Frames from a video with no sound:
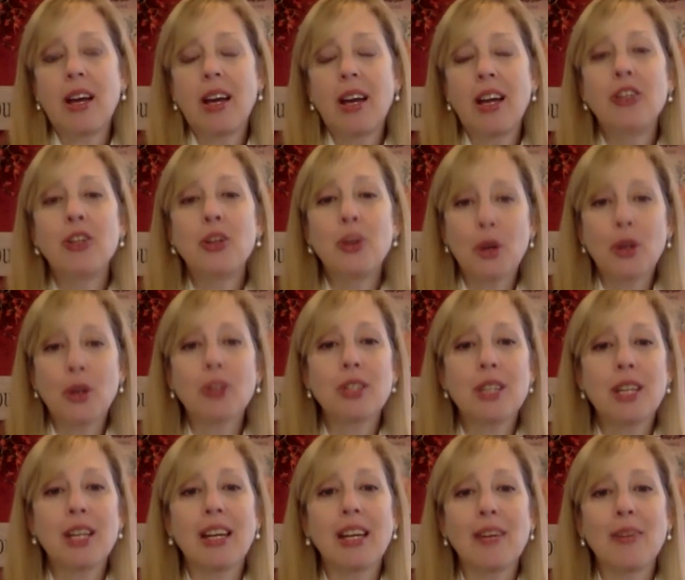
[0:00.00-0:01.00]
in New York
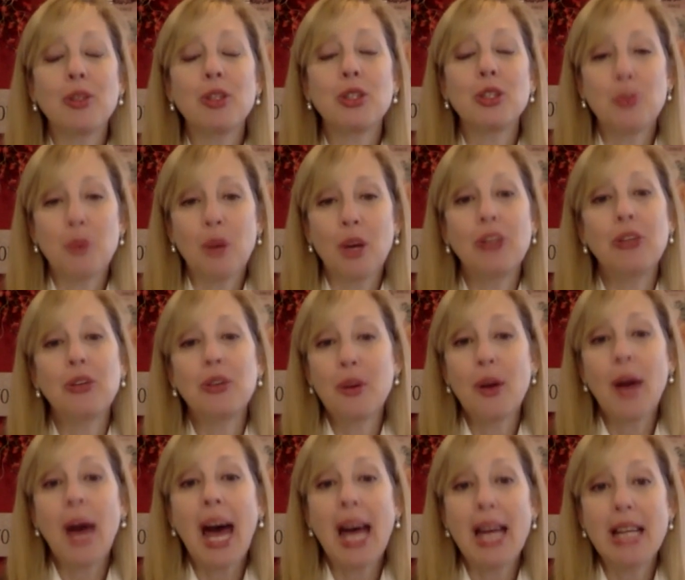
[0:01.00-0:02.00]
City, which is where I knew you
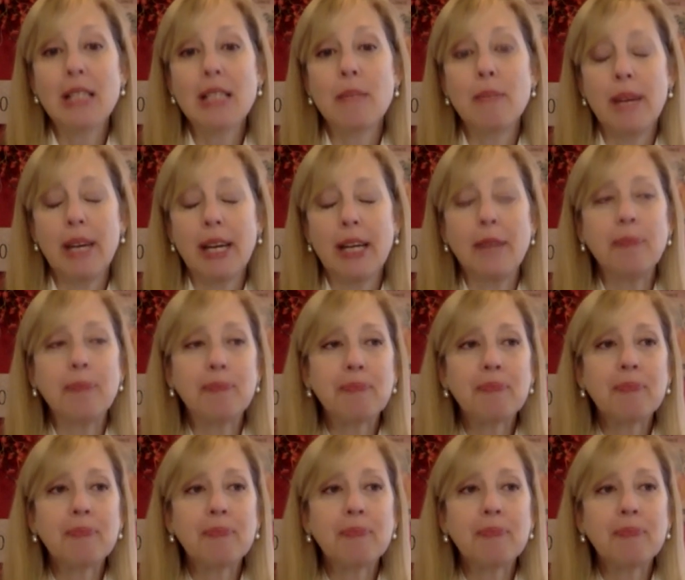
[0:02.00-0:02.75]
had to be.